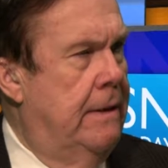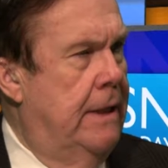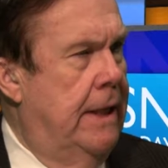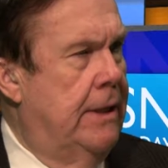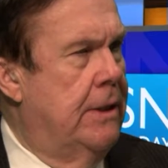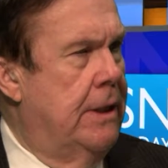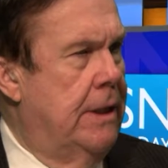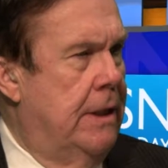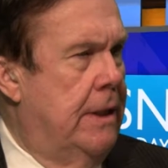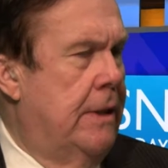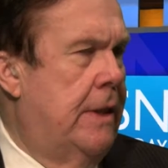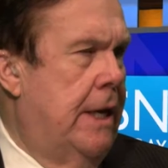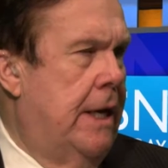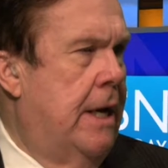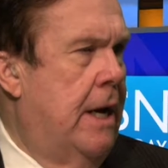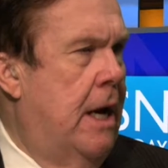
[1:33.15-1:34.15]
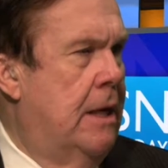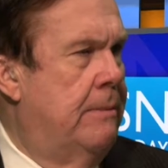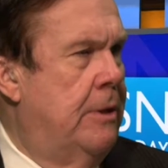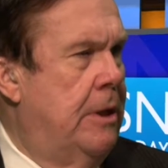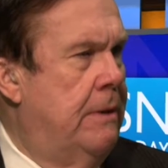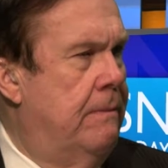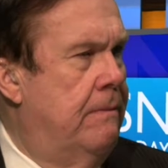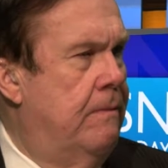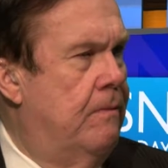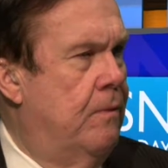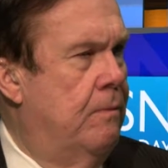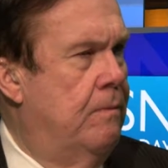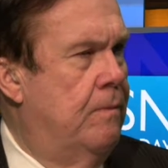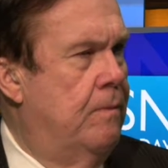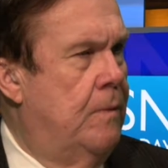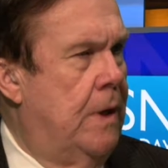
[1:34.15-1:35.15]
in the economy
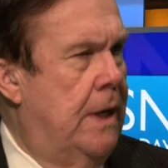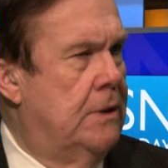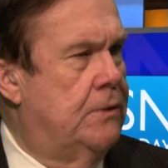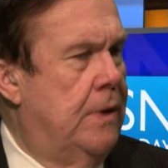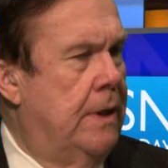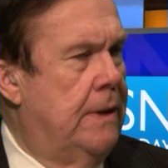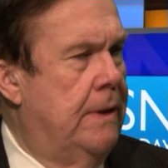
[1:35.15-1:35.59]
for contracting?